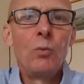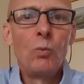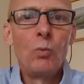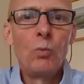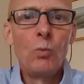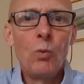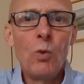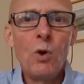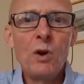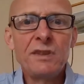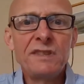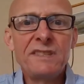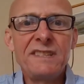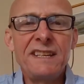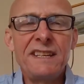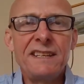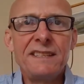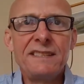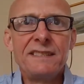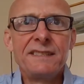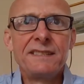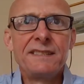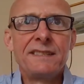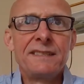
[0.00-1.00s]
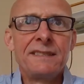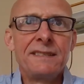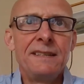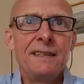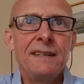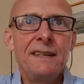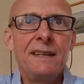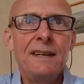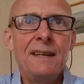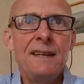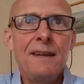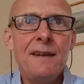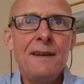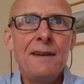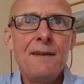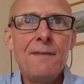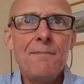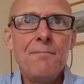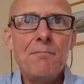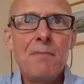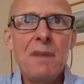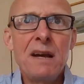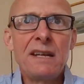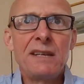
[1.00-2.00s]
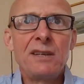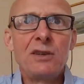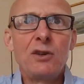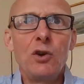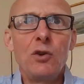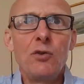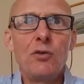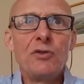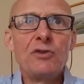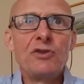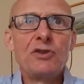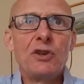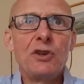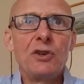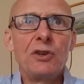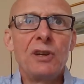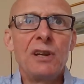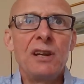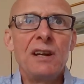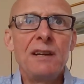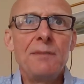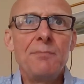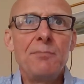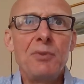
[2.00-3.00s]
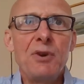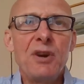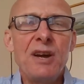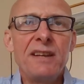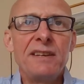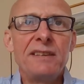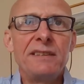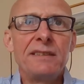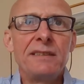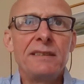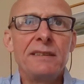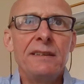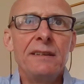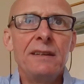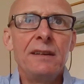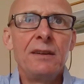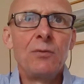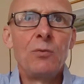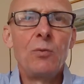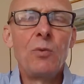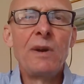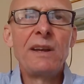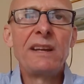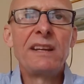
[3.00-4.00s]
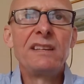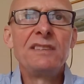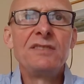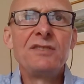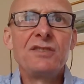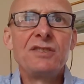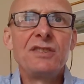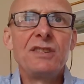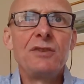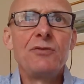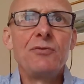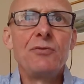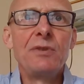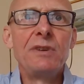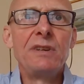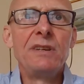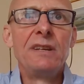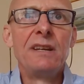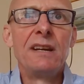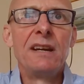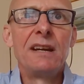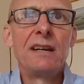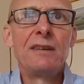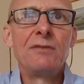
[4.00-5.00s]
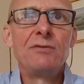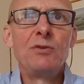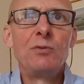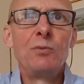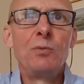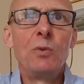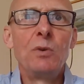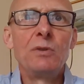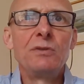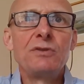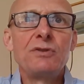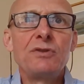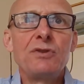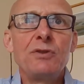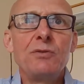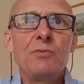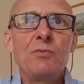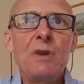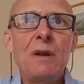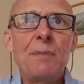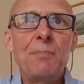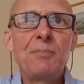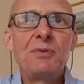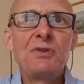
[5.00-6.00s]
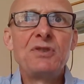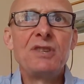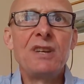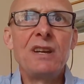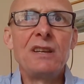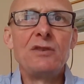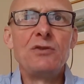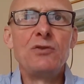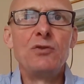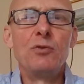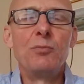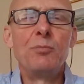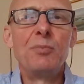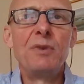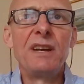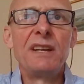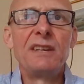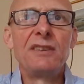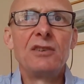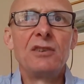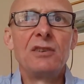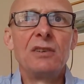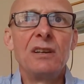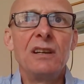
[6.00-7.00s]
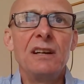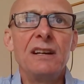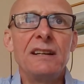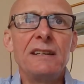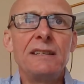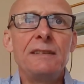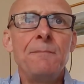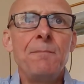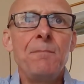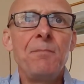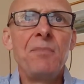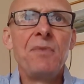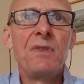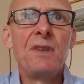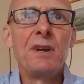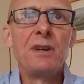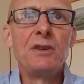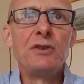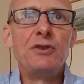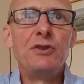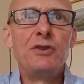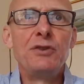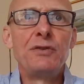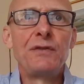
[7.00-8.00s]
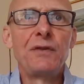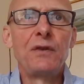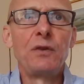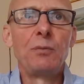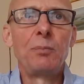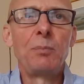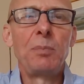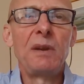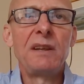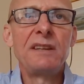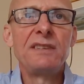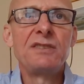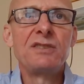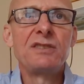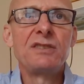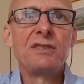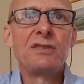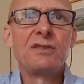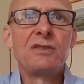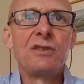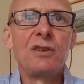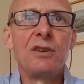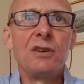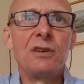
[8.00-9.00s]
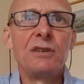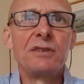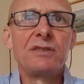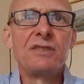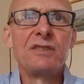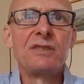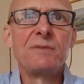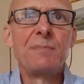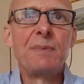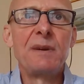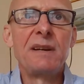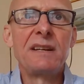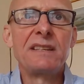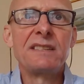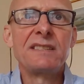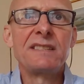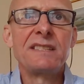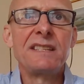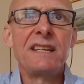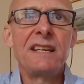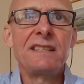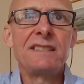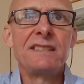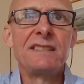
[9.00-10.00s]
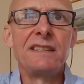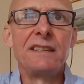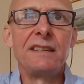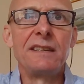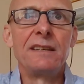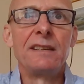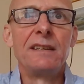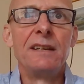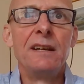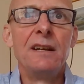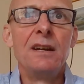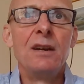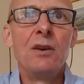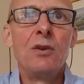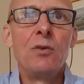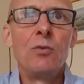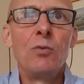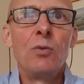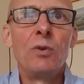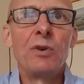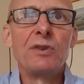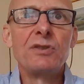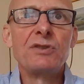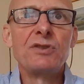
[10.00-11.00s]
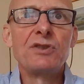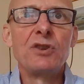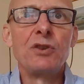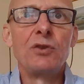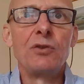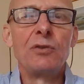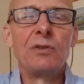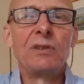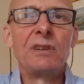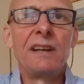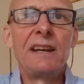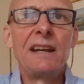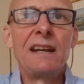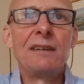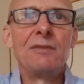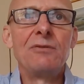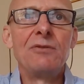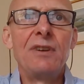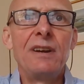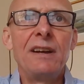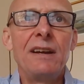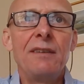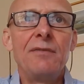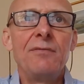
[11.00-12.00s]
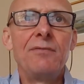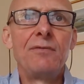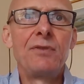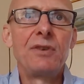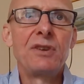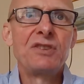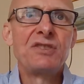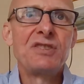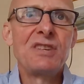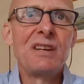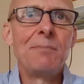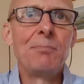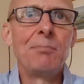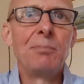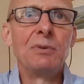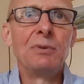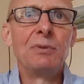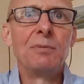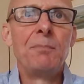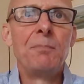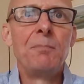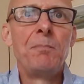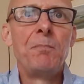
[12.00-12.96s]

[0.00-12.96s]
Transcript: what is my current online brand? When considering how you want to represent your brand online, a useful place to start is by assessing what is currently out there. For example,